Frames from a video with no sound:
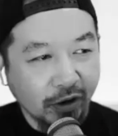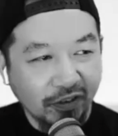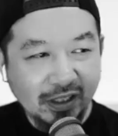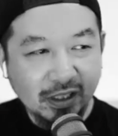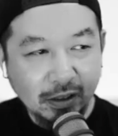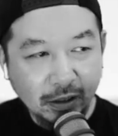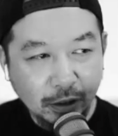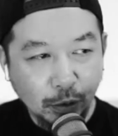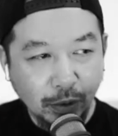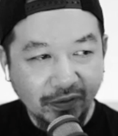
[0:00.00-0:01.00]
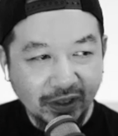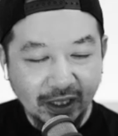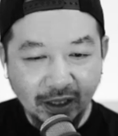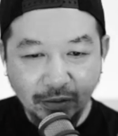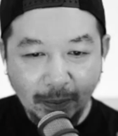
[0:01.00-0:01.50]
offense to whoever
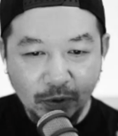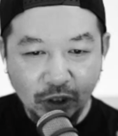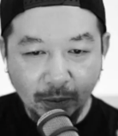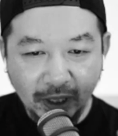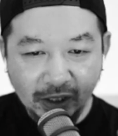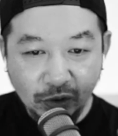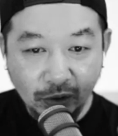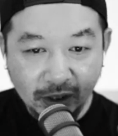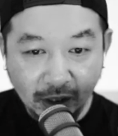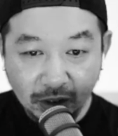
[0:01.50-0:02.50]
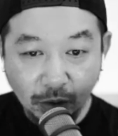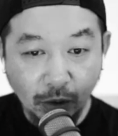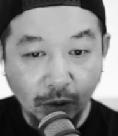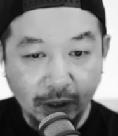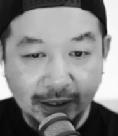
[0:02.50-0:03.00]
did the wrap job, but as soon as I saw
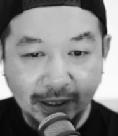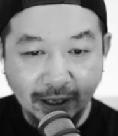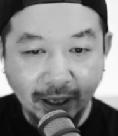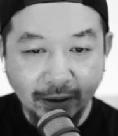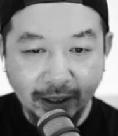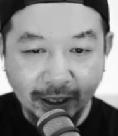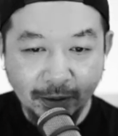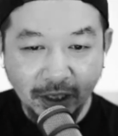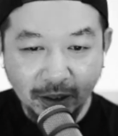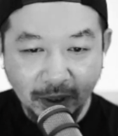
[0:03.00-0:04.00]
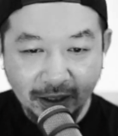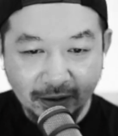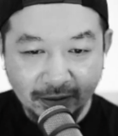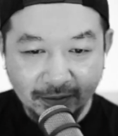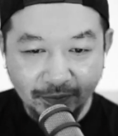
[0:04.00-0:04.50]
Hawkins' car at End of Month Meet,
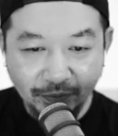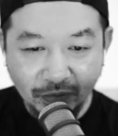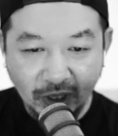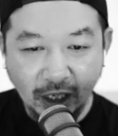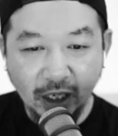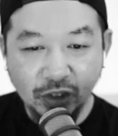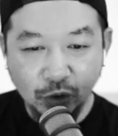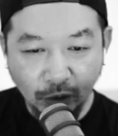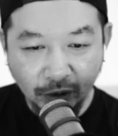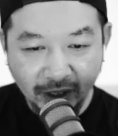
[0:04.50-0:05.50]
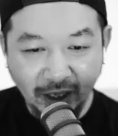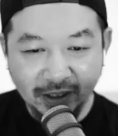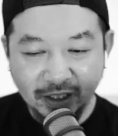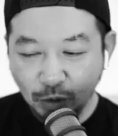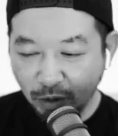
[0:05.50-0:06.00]
like I saw it
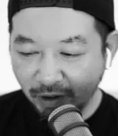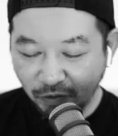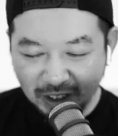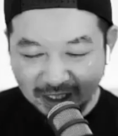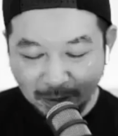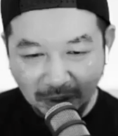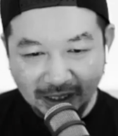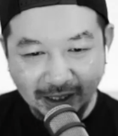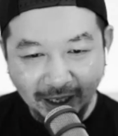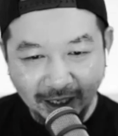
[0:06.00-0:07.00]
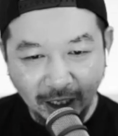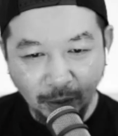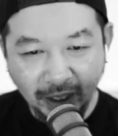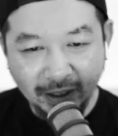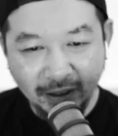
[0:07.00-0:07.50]
for a split second
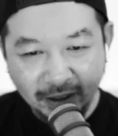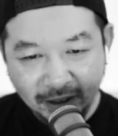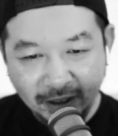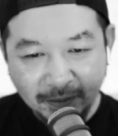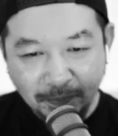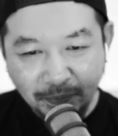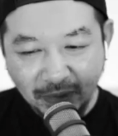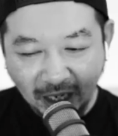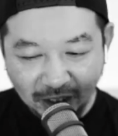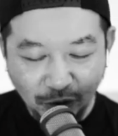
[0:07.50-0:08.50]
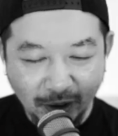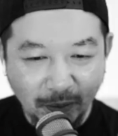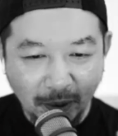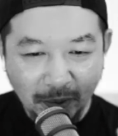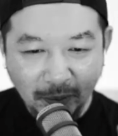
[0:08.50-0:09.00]
and I saw a
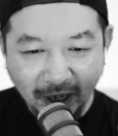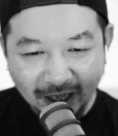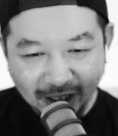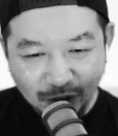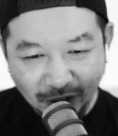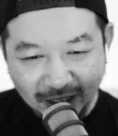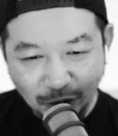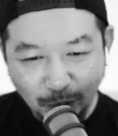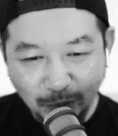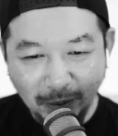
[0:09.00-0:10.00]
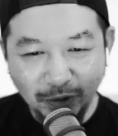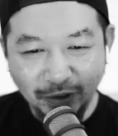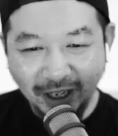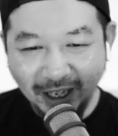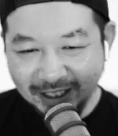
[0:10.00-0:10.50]
bumper bar and I saw a little
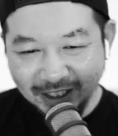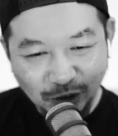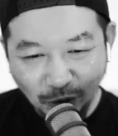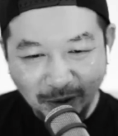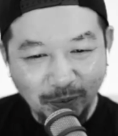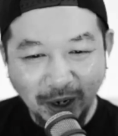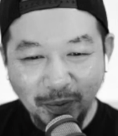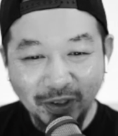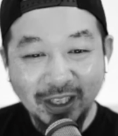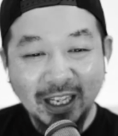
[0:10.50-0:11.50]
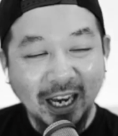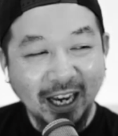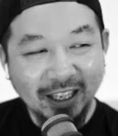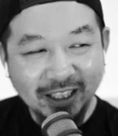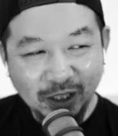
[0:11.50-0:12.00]
bubble. I just saw a bubble
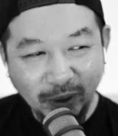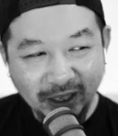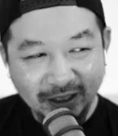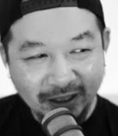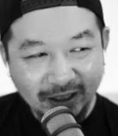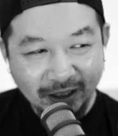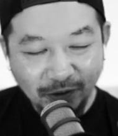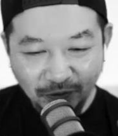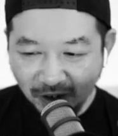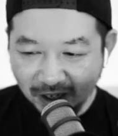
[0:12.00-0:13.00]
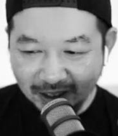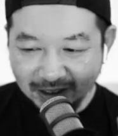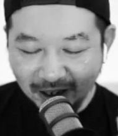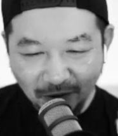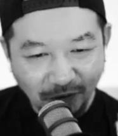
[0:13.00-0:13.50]
and I just went, fuck, is
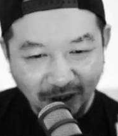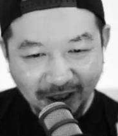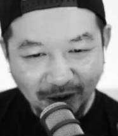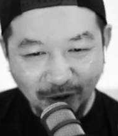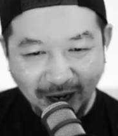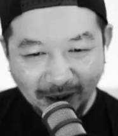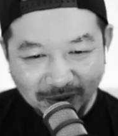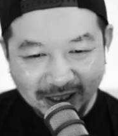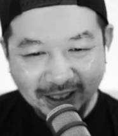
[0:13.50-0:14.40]
that fucking wrapped?